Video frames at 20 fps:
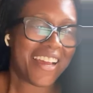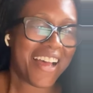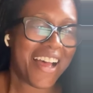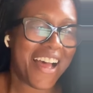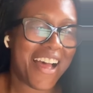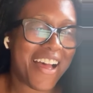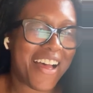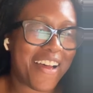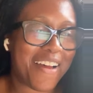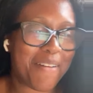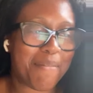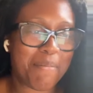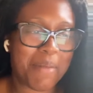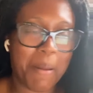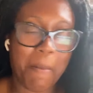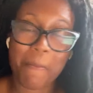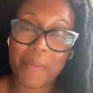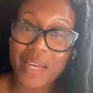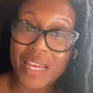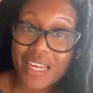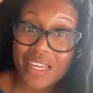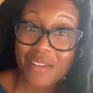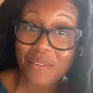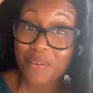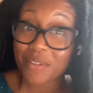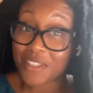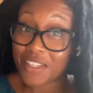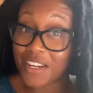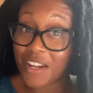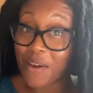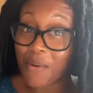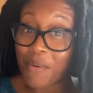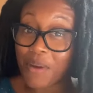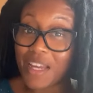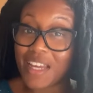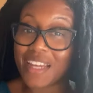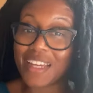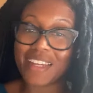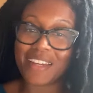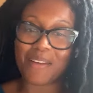Um, but you know what?